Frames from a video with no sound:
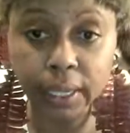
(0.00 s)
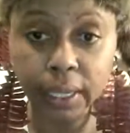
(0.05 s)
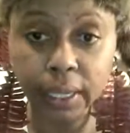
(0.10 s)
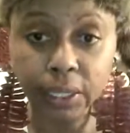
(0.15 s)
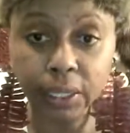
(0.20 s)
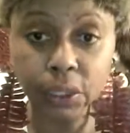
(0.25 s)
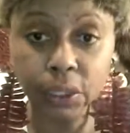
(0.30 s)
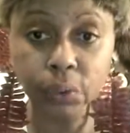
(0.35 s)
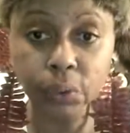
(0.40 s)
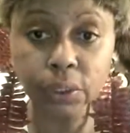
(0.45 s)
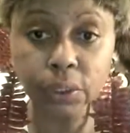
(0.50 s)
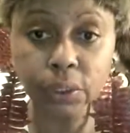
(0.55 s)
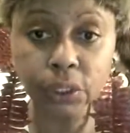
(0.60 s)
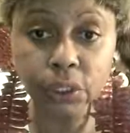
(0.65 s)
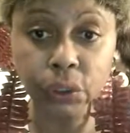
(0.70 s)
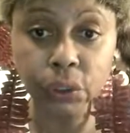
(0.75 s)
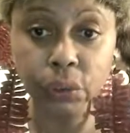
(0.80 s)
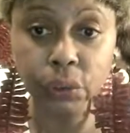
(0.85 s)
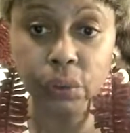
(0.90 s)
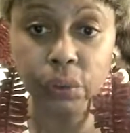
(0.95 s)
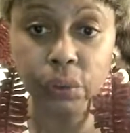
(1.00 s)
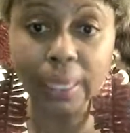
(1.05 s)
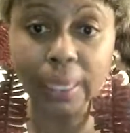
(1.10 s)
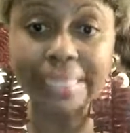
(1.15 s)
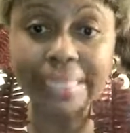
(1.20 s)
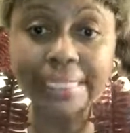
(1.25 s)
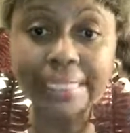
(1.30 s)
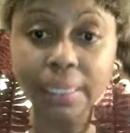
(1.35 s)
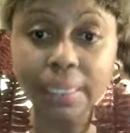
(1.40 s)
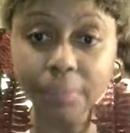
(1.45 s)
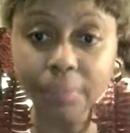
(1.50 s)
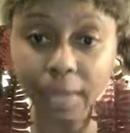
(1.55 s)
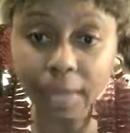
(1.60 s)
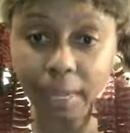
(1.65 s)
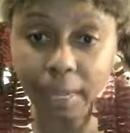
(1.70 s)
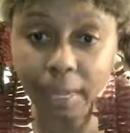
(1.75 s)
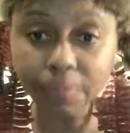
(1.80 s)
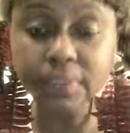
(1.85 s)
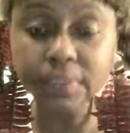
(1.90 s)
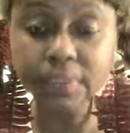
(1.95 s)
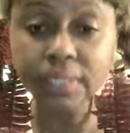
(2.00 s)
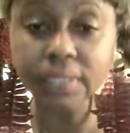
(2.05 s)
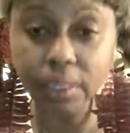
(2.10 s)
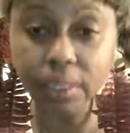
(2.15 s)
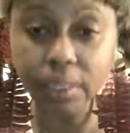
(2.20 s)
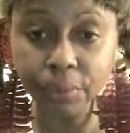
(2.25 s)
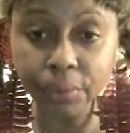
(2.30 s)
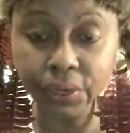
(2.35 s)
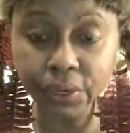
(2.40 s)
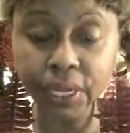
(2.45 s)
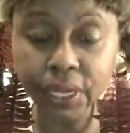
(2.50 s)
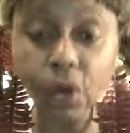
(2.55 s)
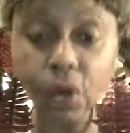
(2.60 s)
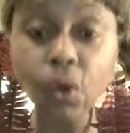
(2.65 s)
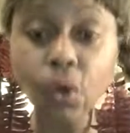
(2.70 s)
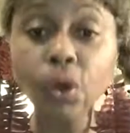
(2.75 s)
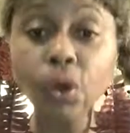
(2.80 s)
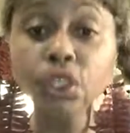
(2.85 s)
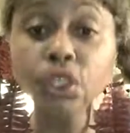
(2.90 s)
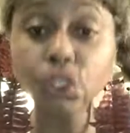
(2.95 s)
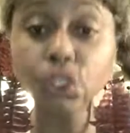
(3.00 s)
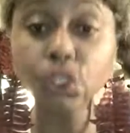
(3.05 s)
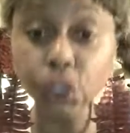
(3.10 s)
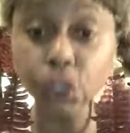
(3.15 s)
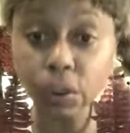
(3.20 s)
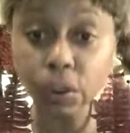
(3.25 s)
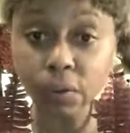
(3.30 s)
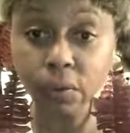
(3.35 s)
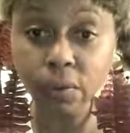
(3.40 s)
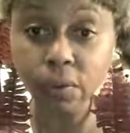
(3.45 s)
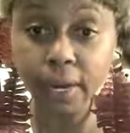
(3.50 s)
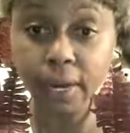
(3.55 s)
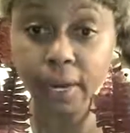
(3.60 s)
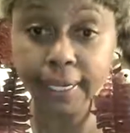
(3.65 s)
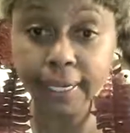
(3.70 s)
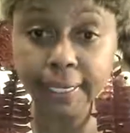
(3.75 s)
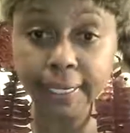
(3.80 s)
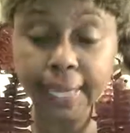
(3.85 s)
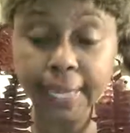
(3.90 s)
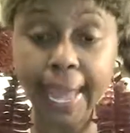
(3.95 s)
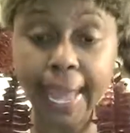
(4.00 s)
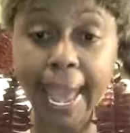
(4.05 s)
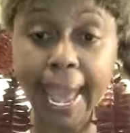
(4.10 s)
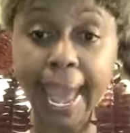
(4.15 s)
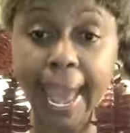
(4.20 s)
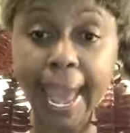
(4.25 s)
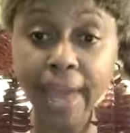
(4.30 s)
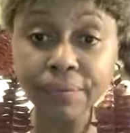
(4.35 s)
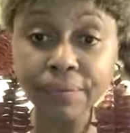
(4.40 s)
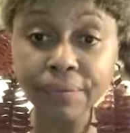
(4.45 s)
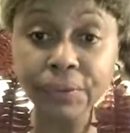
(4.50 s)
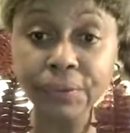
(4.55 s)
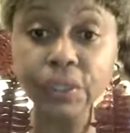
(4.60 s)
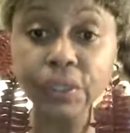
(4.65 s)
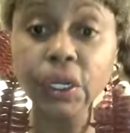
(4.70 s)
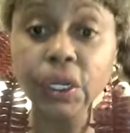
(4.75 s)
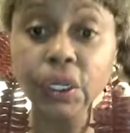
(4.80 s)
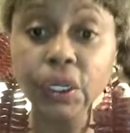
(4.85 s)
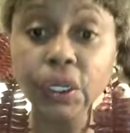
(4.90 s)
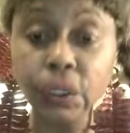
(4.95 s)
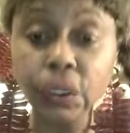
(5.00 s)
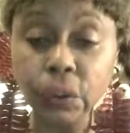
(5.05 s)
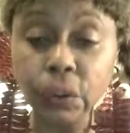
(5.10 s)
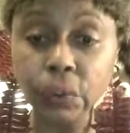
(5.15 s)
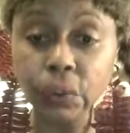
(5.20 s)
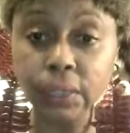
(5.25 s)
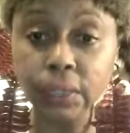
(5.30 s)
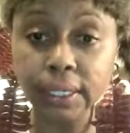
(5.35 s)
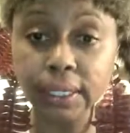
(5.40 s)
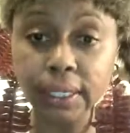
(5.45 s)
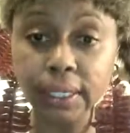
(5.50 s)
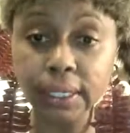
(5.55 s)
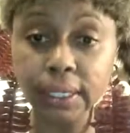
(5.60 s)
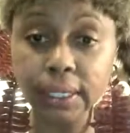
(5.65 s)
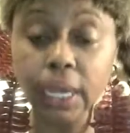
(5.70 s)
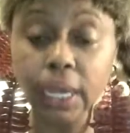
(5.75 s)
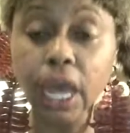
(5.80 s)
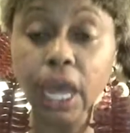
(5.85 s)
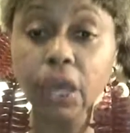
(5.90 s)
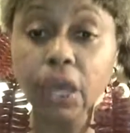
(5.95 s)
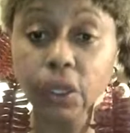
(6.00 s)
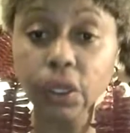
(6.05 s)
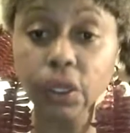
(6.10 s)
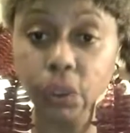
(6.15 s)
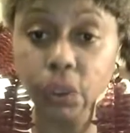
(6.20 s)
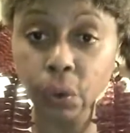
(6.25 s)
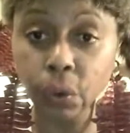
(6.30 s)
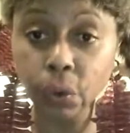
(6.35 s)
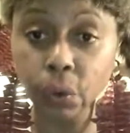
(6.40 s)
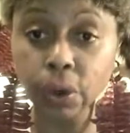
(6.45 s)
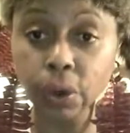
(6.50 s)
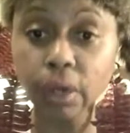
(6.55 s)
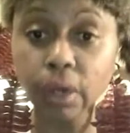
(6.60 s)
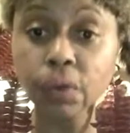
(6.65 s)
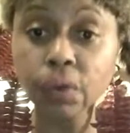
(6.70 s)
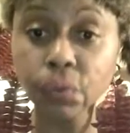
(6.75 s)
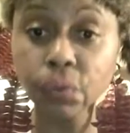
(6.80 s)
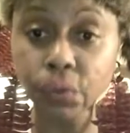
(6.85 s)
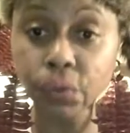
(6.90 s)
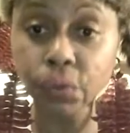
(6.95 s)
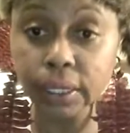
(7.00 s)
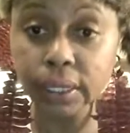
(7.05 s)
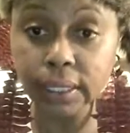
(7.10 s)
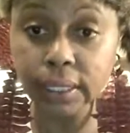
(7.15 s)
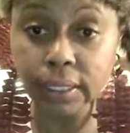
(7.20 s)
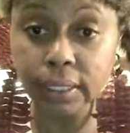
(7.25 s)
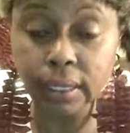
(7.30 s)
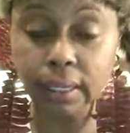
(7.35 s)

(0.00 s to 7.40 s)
You would do some type of summary or journal writing after you did your reading.